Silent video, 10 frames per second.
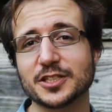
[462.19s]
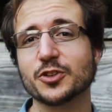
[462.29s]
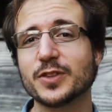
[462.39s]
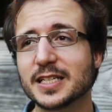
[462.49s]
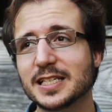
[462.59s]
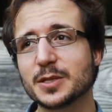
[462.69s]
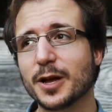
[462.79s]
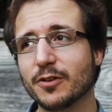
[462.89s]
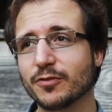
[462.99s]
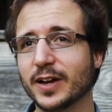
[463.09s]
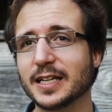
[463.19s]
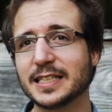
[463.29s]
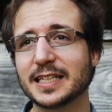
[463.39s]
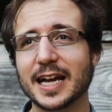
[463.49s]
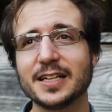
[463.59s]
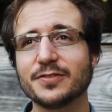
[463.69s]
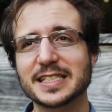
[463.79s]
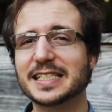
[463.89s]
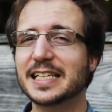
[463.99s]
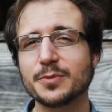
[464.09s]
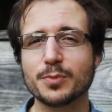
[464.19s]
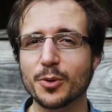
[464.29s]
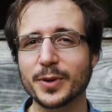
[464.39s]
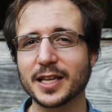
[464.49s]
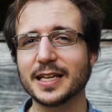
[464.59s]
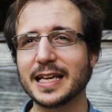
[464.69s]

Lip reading: So this is about finding kind of a zen moment